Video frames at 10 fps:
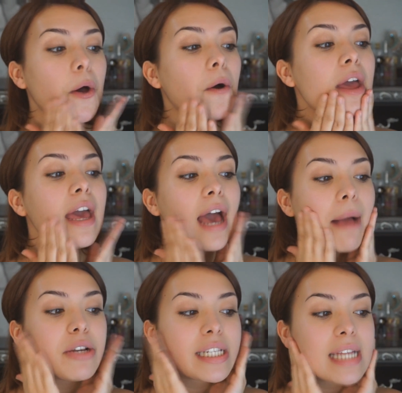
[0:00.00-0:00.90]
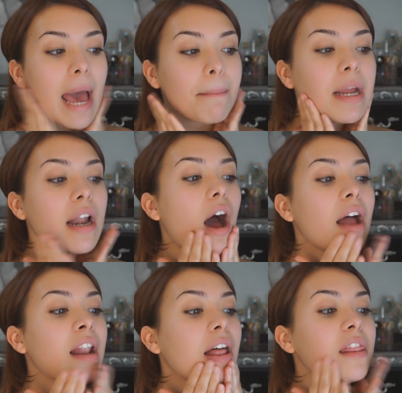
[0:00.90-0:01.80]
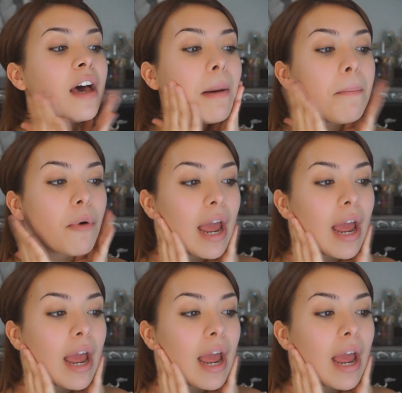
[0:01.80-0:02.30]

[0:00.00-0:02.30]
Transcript: So I'm just tapping on the